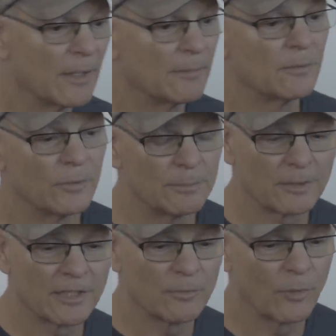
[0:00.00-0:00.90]
I mean, we
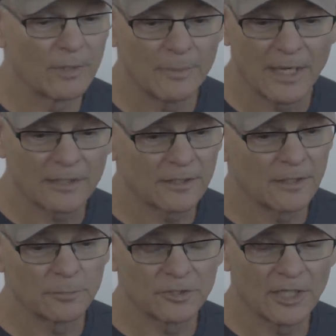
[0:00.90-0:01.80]
played him way back a
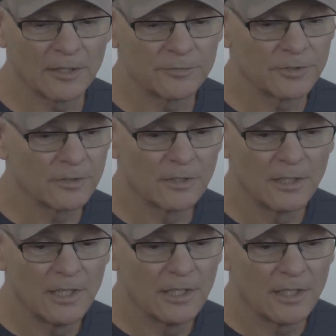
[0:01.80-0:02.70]
couple times, and
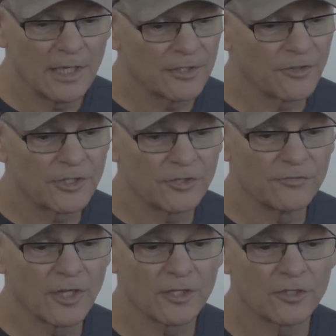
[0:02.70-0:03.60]
hey, you think
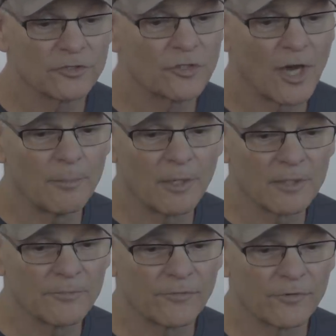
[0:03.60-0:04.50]
you've done a good job on
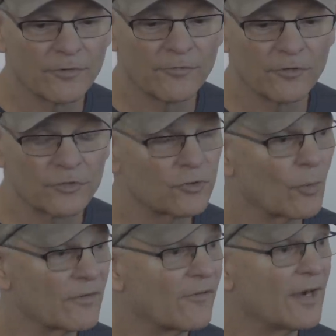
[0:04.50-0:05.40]
him for the first
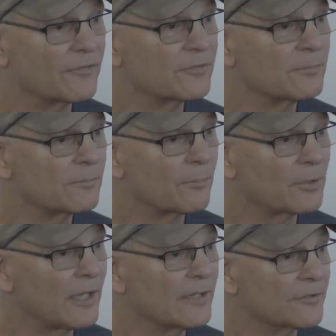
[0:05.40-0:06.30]
25
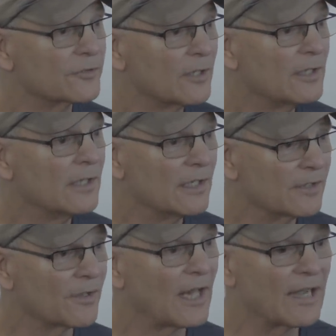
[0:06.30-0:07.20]
plays, and
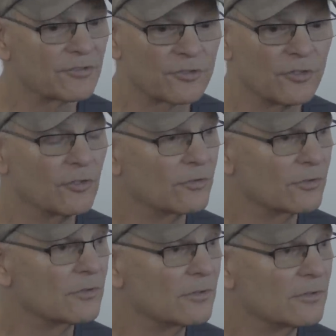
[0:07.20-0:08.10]
in the last two,
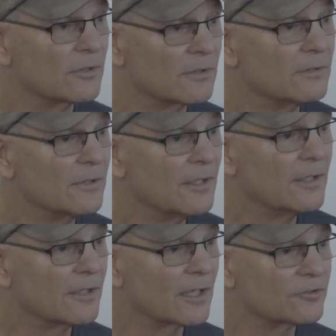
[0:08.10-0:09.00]
you,
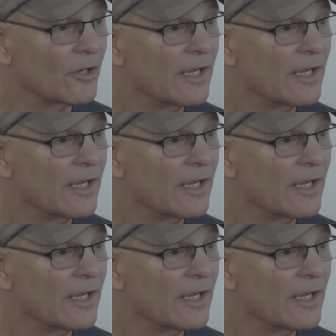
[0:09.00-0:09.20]
get your